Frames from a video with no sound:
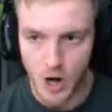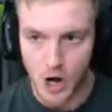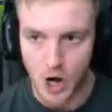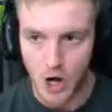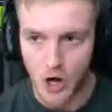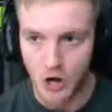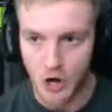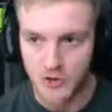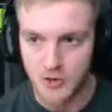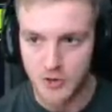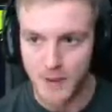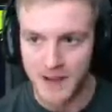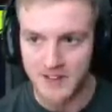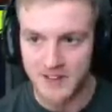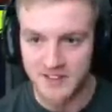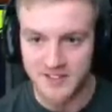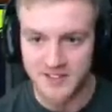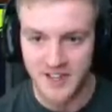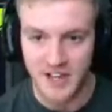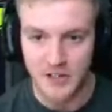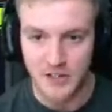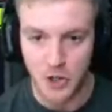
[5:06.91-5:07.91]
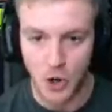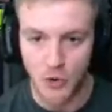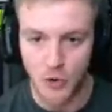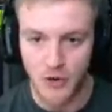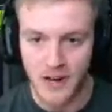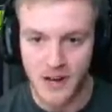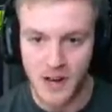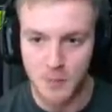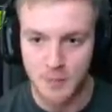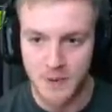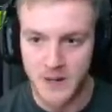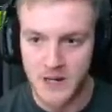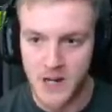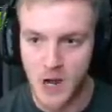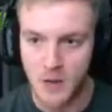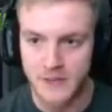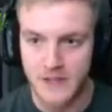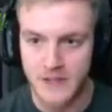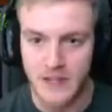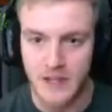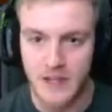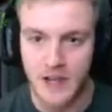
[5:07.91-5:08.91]
I was about to say, don't let him pick
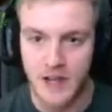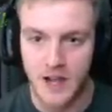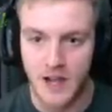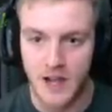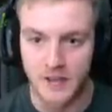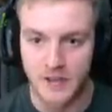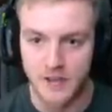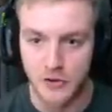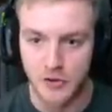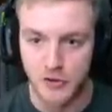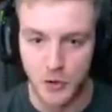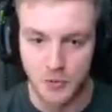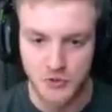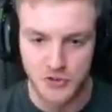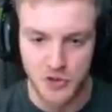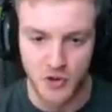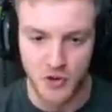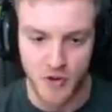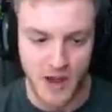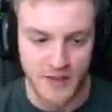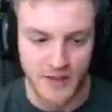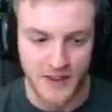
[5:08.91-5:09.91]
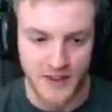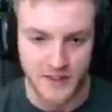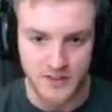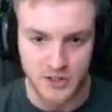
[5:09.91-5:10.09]
up the, uh, the drop shot right there,